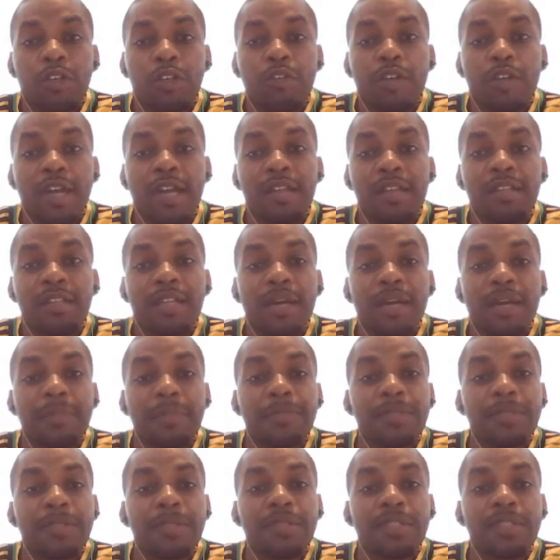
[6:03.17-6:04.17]
Ryan
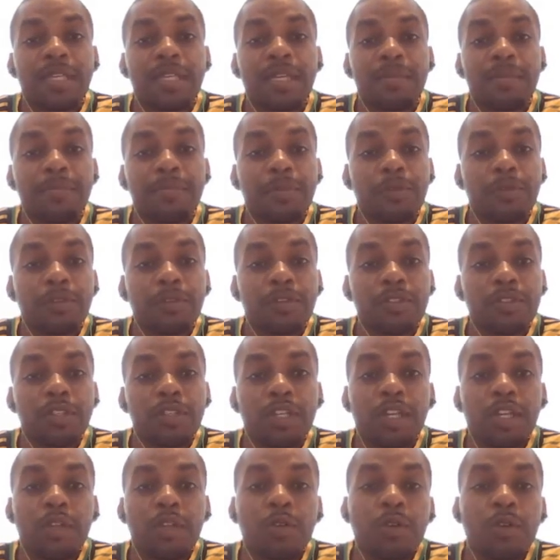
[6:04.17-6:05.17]
Thompson's input, so
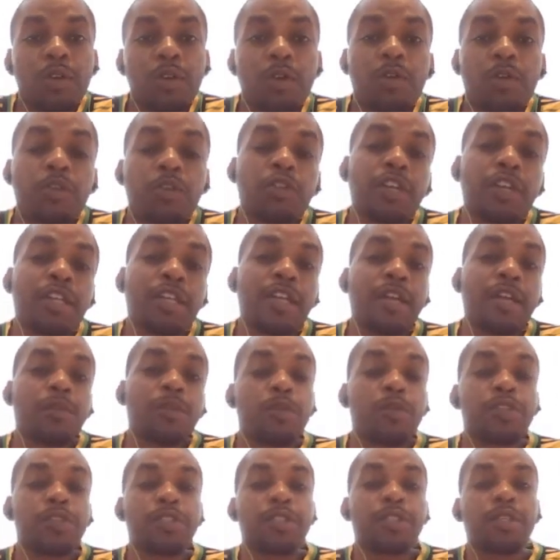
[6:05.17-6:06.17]
you know how great that
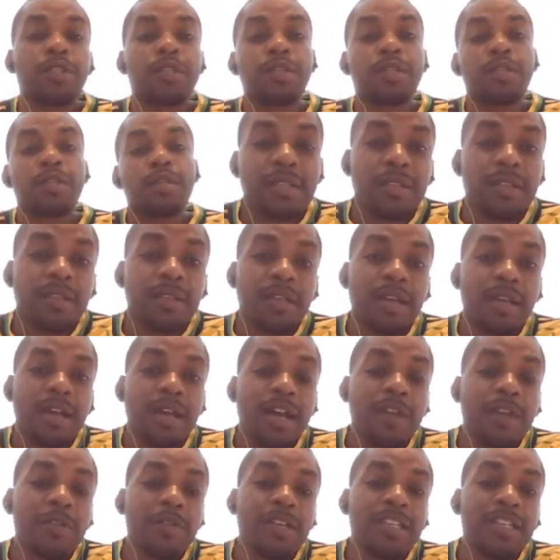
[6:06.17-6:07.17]
was.
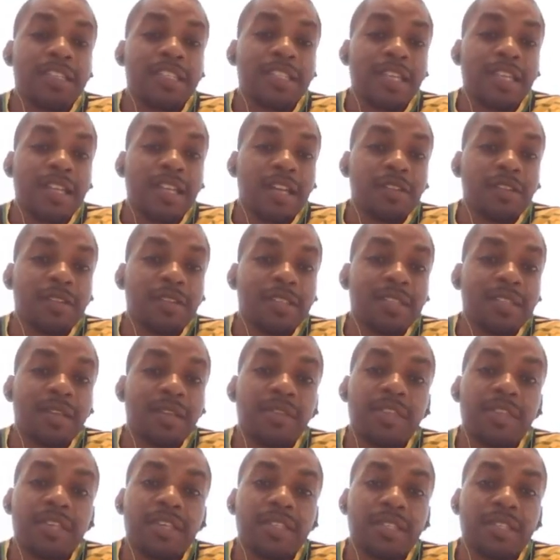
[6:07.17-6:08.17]
I really said that to say
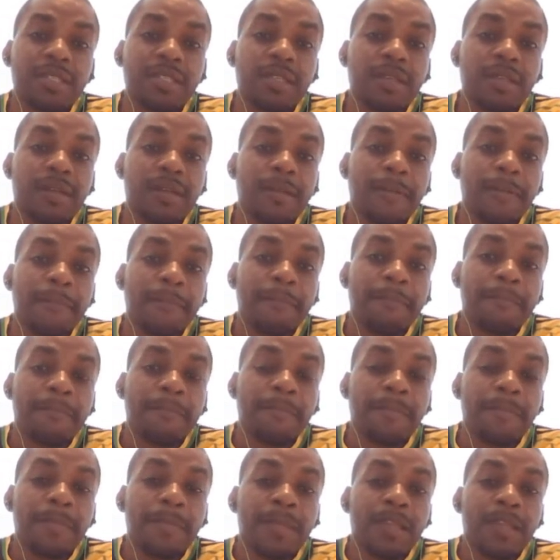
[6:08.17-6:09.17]
this.
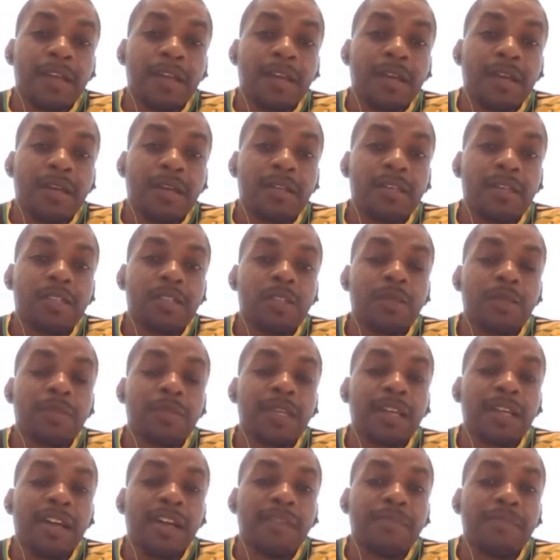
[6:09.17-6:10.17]
It's
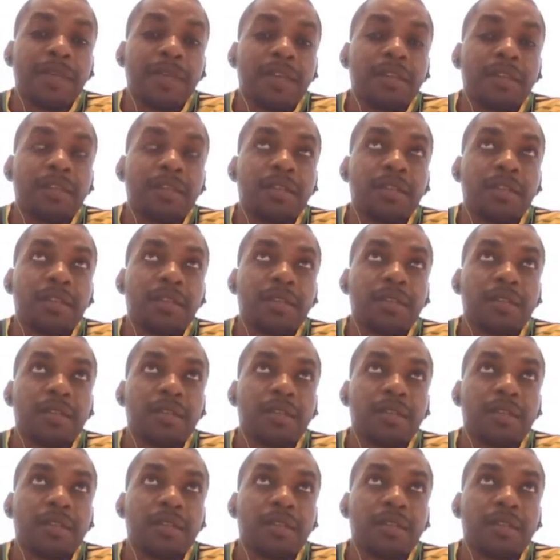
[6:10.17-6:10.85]
something I've been